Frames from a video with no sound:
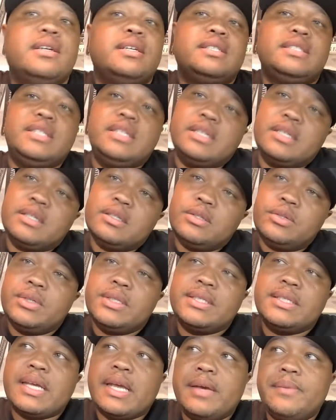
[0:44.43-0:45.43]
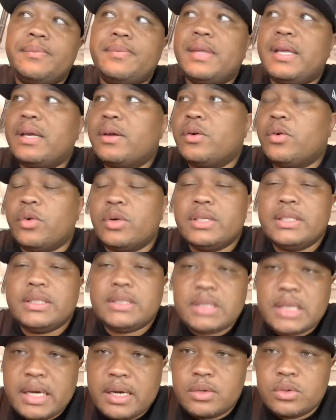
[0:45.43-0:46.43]
she can do the same thing on the
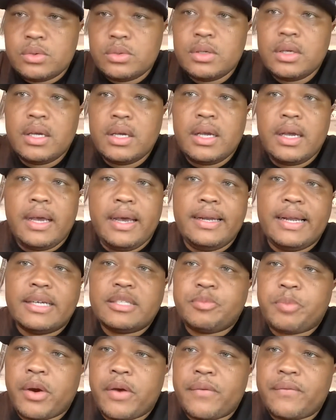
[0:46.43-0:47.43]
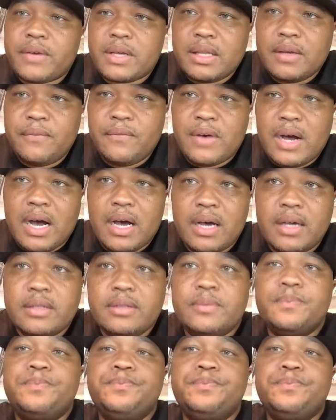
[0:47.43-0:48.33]
channel, and that's perfectly fine.